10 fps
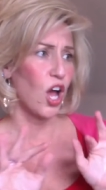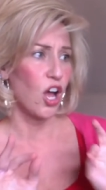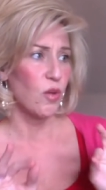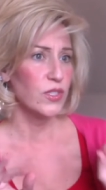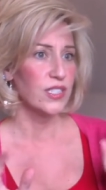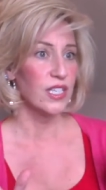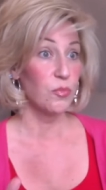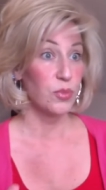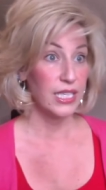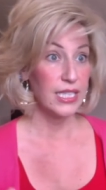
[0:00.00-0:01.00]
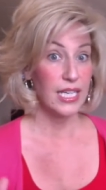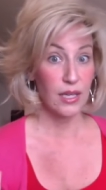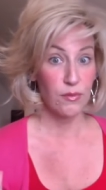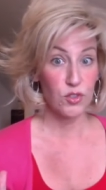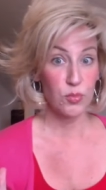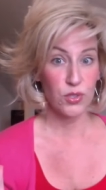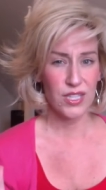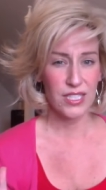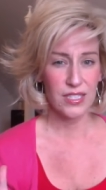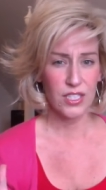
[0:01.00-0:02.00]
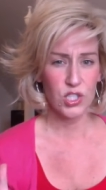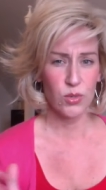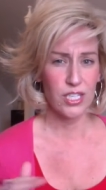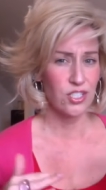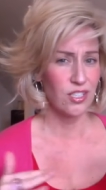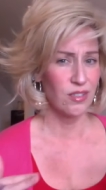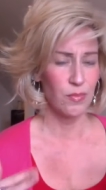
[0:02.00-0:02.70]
almost completely comfortable in this situation,